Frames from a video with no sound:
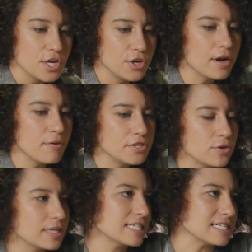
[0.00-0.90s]
You know what I would
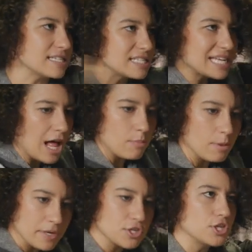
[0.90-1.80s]
do? I'd like to scalp
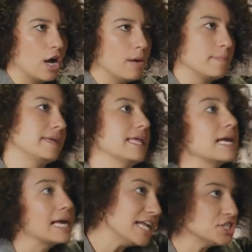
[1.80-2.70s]
him and show him and be
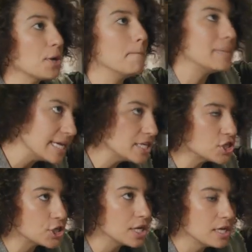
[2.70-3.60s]
like, gotcha, bitch.